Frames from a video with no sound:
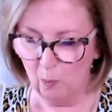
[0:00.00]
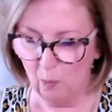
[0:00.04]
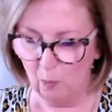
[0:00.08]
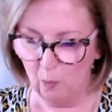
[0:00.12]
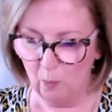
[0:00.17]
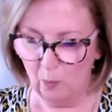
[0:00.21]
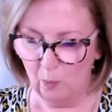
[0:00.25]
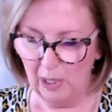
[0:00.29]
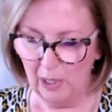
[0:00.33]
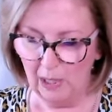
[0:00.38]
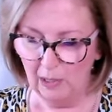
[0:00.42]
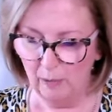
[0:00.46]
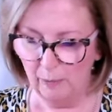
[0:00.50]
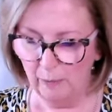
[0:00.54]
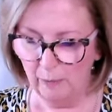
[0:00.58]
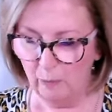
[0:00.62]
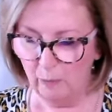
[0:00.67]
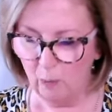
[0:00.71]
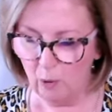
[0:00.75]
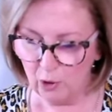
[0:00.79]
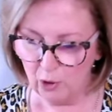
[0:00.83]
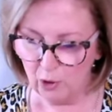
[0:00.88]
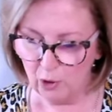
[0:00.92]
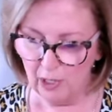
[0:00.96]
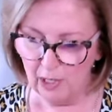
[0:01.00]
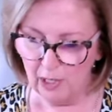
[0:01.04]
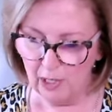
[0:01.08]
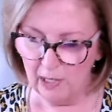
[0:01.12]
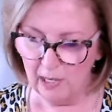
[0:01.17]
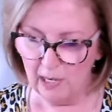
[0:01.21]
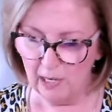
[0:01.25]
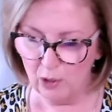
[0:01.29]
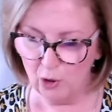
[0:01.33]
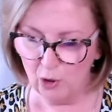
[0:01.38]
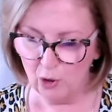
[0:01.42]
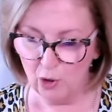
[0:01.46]
Wheel of Fortune
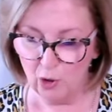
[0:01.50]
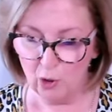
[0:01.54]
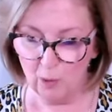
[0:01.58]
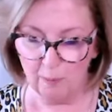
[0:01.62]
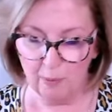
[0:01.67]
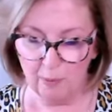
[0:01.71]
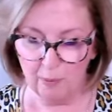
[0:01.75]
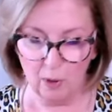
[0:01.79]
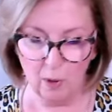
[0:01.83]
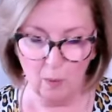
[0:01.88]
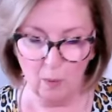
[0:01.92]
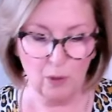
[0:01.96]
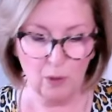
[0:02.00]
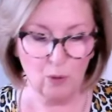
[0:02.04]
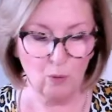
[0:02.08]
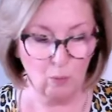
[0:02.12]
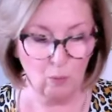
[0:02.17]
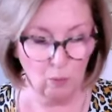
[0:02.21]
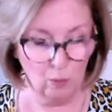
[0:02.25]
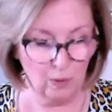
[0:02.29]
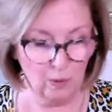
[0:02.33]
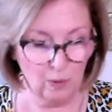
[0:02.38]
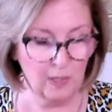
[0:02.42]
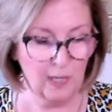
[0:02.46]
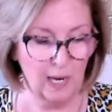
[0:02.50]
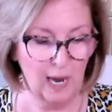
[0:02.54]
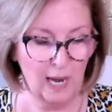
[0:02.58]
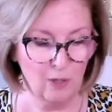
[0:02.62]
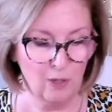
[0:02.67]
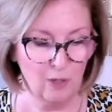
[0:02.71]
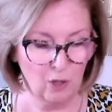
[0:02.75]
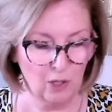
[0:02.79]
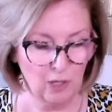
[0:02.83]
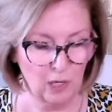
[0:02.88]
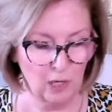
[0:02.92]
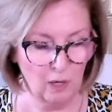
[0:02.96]
is Jupiter, which rules
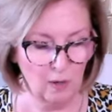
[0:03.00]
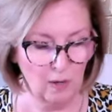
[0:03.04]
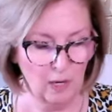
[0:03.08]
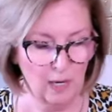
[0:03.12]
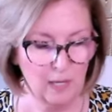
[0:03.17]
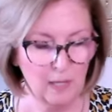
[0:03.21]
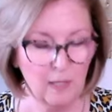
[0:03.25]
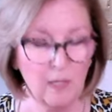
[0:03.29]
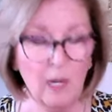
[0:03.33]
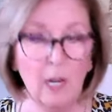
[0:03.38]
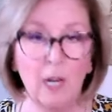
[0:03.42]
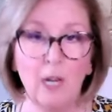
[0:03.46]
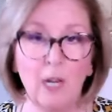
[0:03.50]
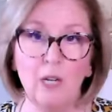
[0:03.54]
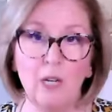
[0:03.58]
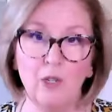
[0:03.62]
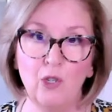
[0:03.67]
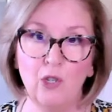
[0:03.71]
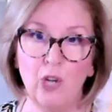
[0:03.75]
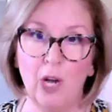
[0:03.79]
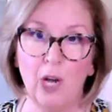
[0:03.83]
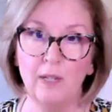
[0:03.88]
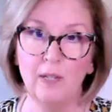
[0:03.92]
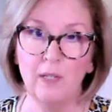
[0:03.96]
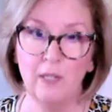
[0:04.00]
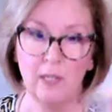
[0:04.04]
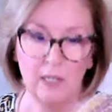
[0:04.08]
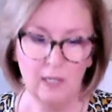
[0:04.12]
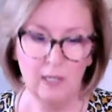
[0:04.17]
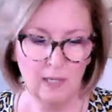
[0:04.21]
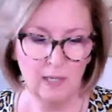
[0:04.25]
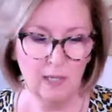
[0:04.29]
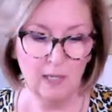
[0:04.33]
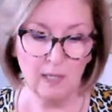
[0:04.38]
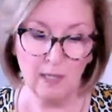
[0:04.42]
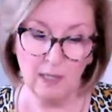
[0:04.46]
Sagittarius.
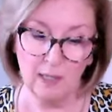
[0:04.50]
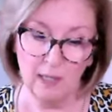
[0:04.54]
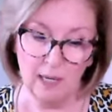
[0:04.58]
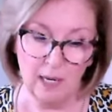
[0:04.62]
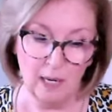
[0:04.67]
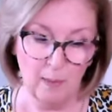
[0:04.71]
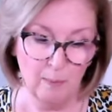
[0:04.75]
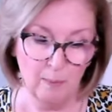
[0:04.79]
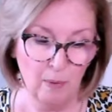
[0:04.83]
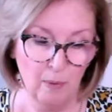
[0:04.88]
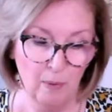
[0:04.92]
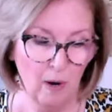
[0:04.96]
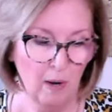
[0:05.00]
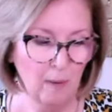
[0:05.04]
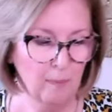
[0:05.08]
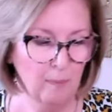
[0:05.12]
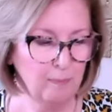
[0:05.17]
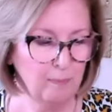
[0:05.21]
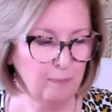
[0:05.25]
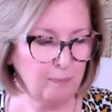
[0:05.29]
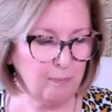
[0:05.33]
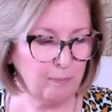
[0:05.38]
Justice is Libra.